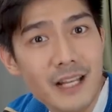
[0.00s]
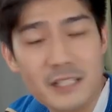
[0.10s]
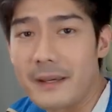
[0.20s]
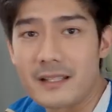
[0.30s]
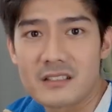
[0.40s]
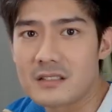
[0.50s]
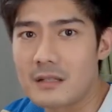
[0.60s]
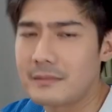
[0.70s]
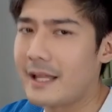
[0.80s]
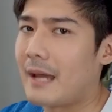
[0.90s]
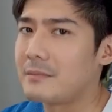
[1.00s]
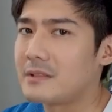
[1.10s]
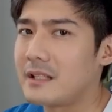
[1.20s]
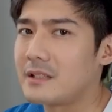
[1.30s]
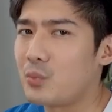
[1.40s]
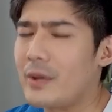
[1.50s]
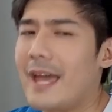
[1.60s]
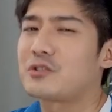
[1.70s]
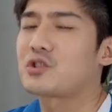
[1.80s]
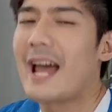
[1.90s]
It has been some time since we
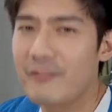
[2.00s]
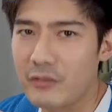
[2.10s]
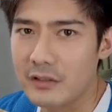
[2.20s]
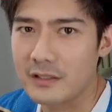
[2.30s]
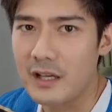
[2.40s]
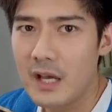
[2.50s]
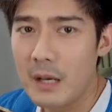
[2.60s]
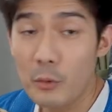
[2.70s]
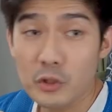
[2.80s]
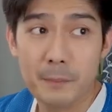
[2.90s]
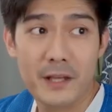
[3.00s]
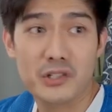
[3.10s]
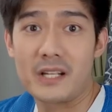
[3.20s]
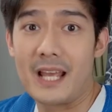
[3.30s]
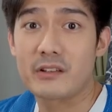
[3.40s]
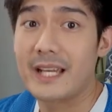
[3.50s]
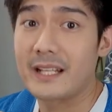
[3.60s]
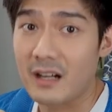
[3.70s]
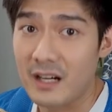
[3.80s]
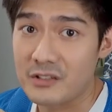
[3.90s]
have traveled, most especially outside
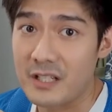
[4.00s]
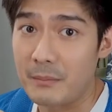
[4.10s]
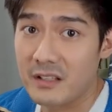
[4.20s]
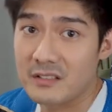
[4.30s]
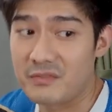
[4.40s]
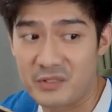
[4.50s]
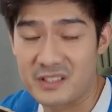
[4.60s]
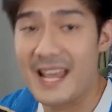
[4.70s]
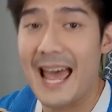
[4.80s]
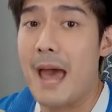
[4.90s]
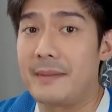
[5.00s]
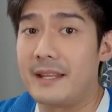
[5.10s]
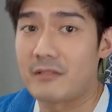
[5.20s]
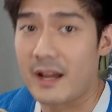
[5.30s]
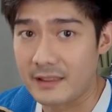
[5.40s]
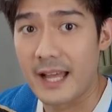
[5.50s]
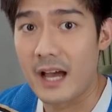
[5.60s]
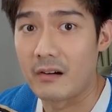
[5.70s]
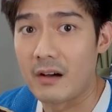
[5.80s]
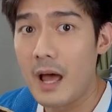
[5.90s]
the country because of what's happening right
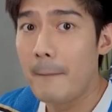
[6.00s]
now.